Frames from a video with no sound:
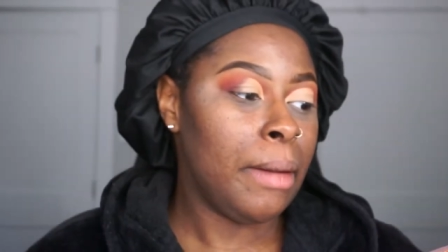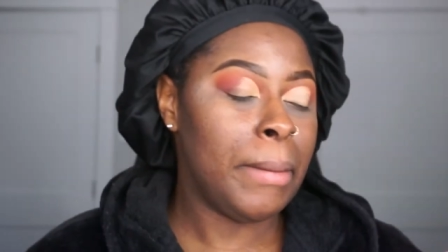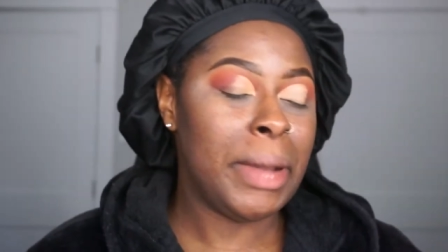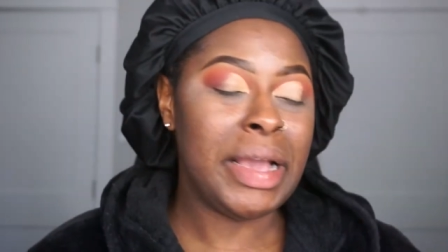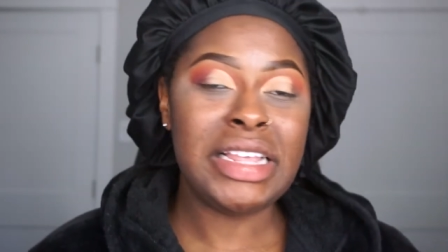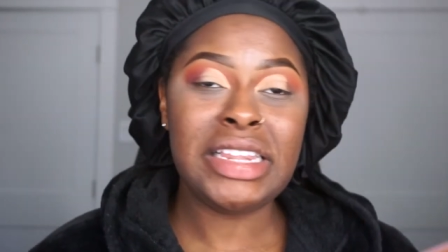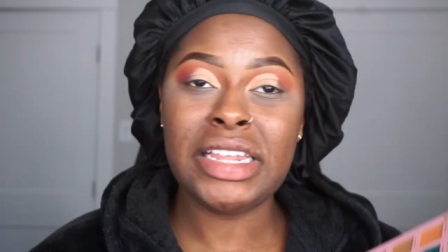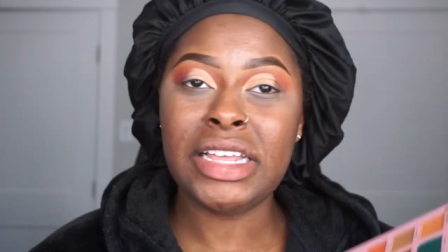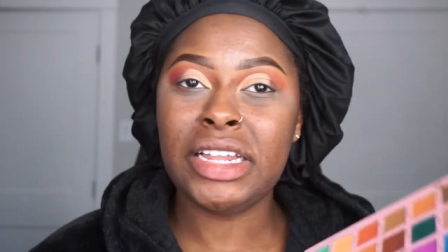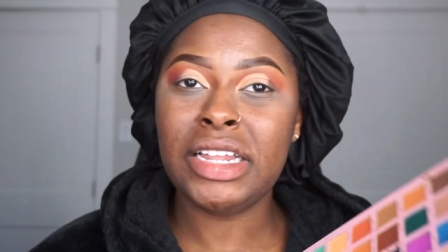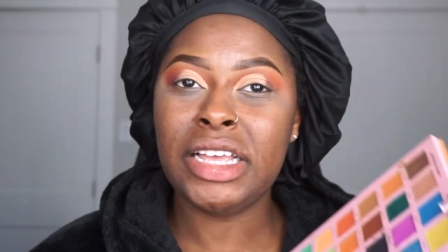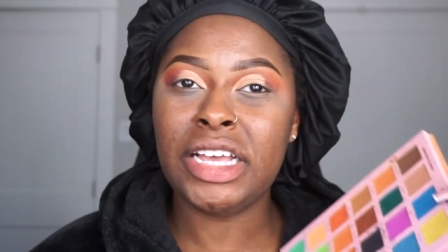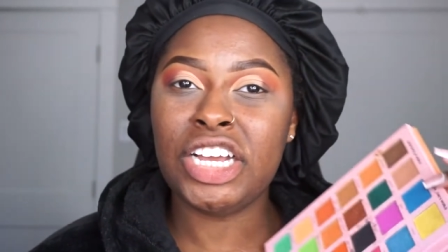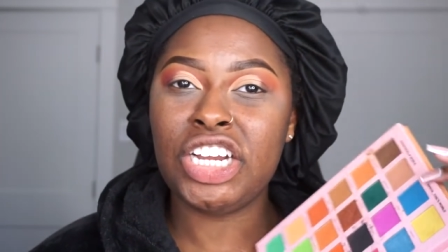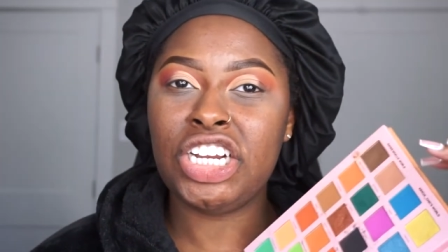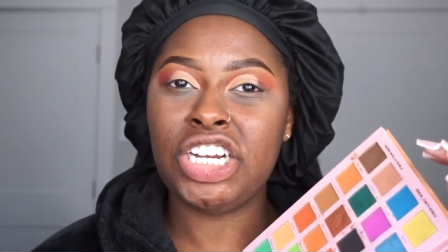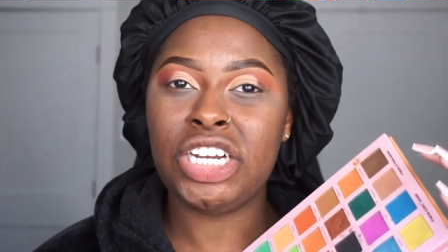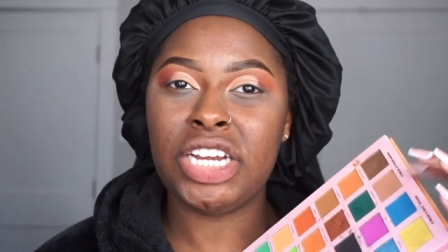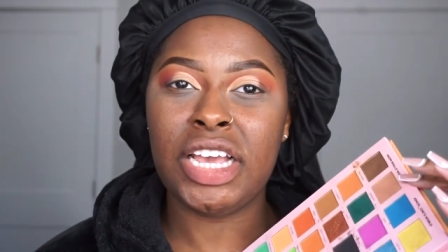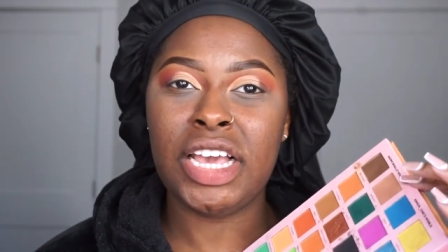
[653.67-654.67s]
Basically
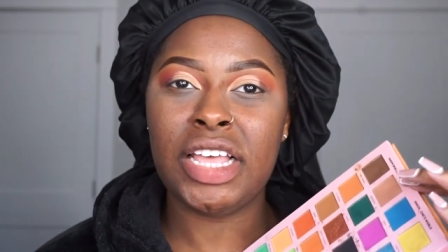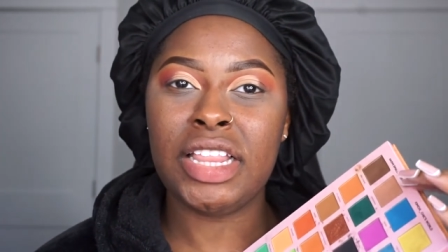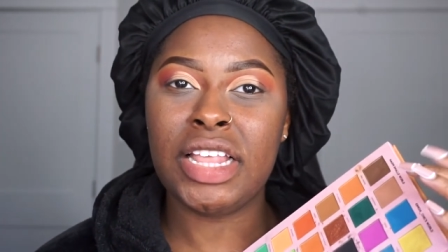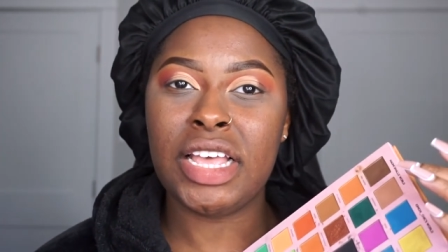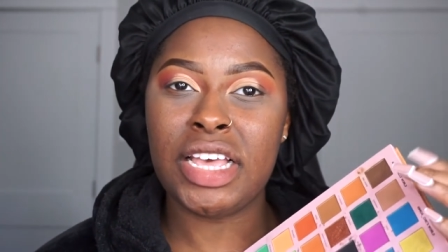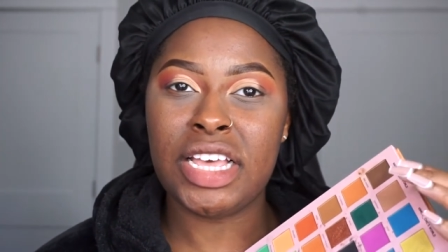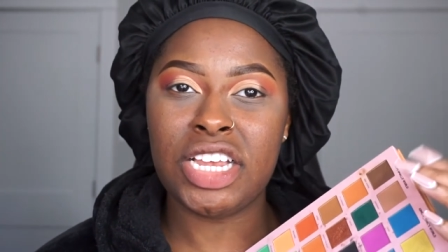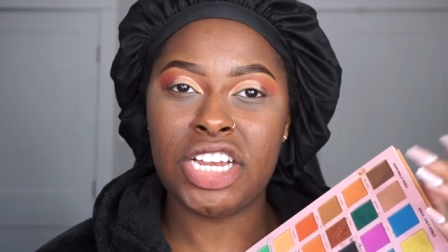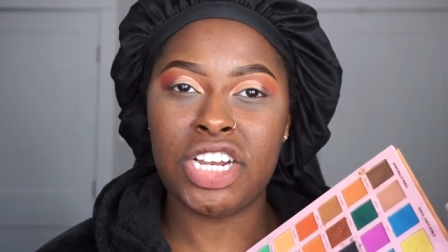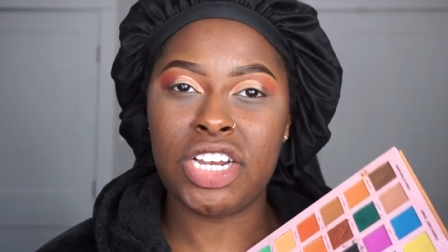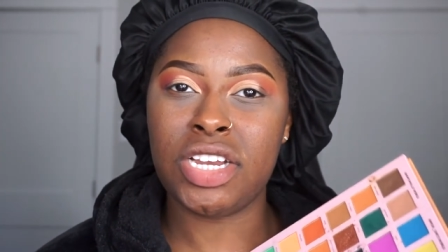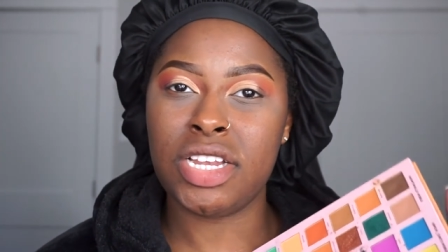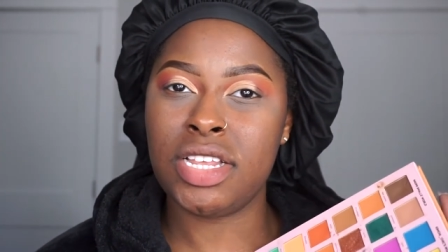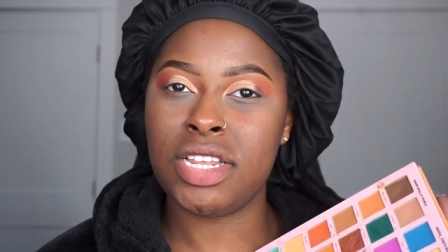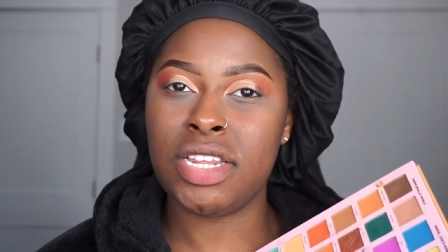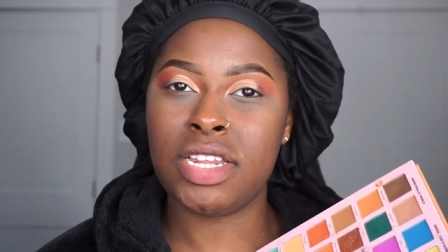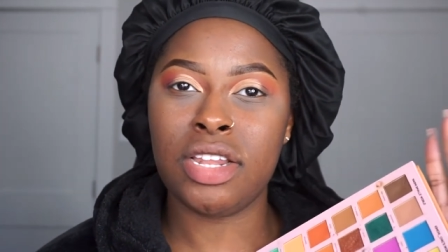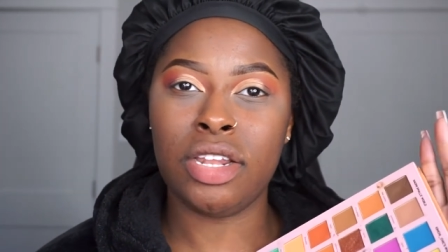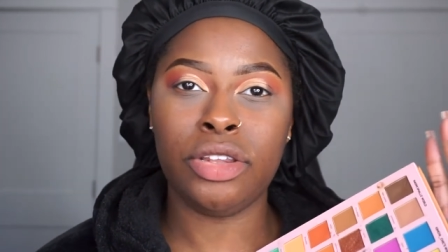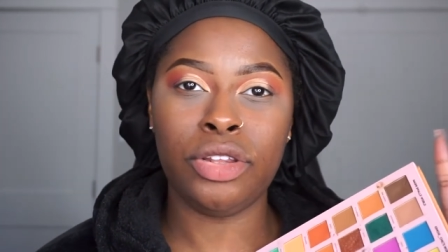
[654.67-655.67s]
a shade that is
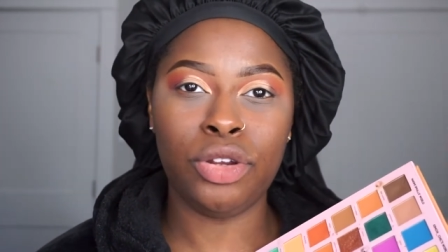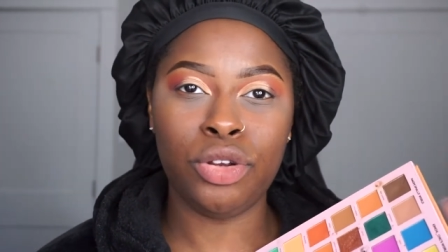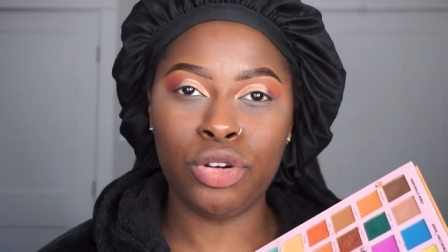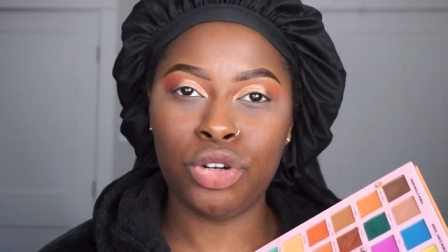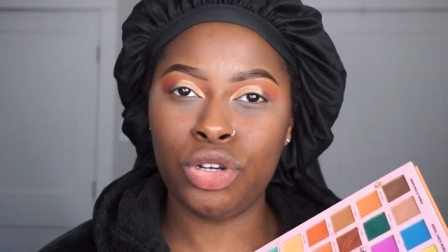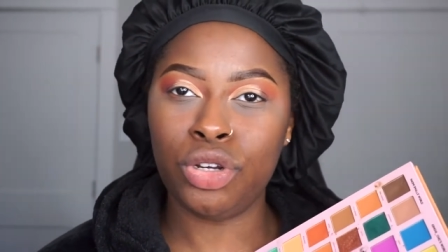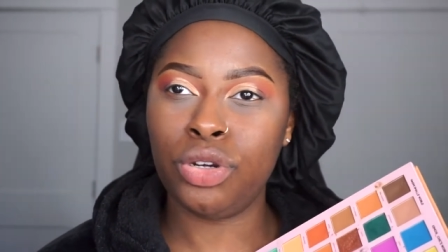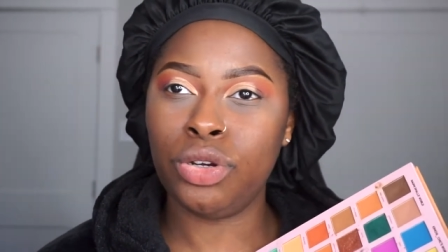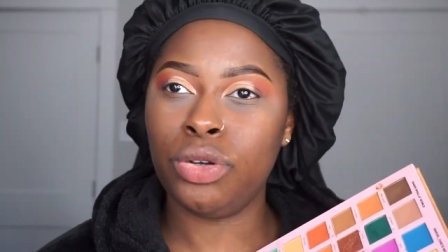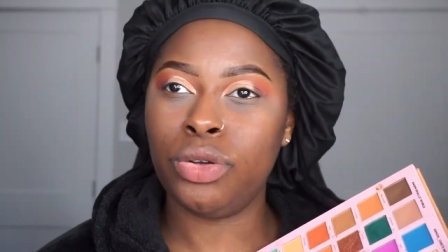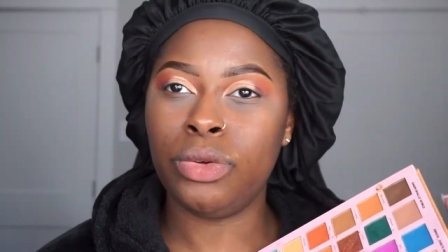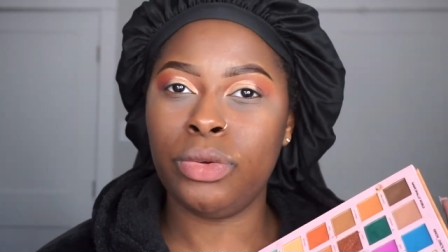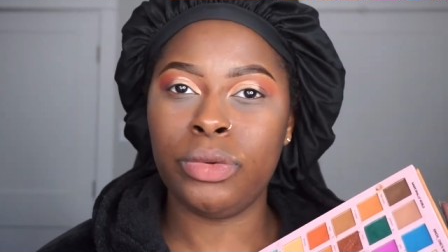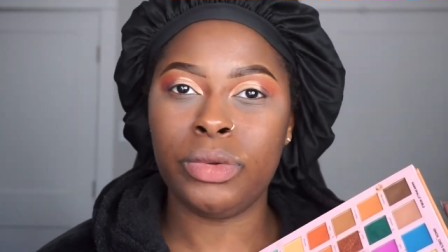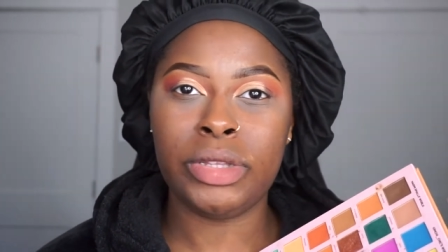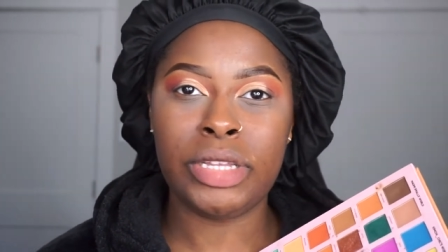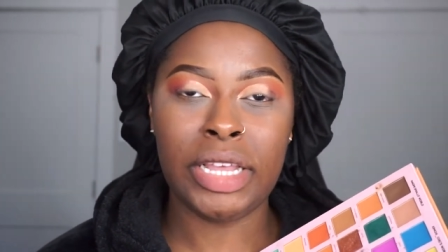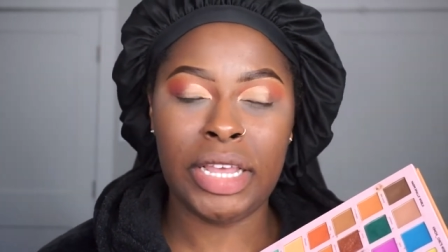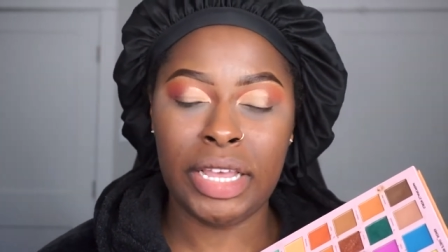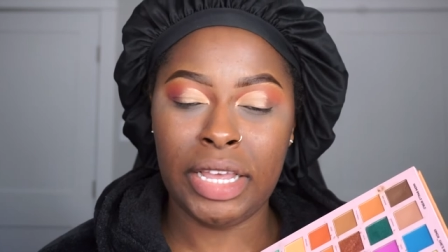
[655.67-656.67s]
just
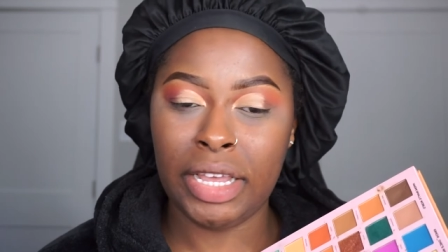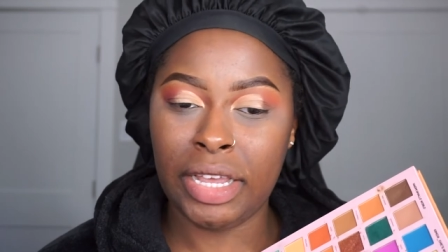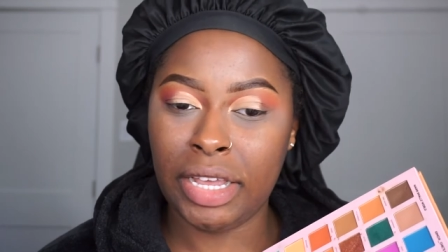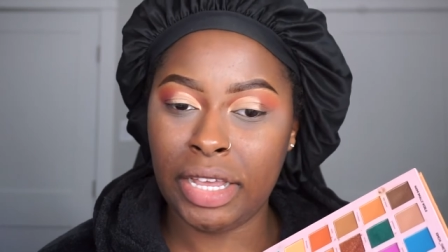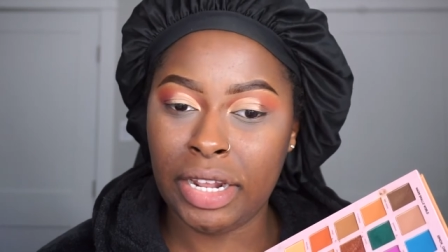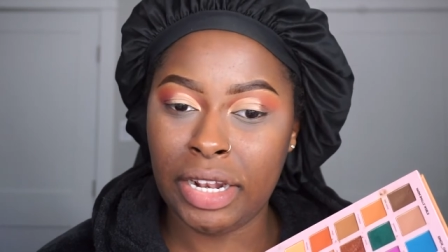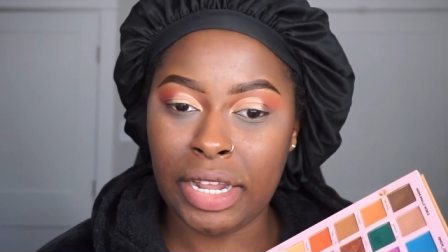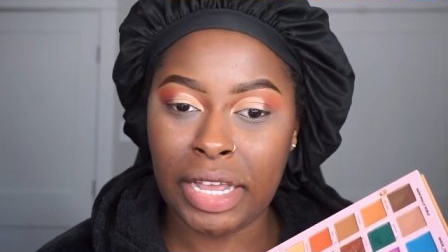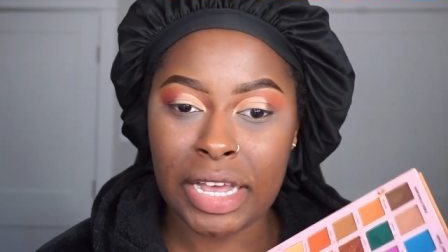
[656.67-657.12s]
neutral tan.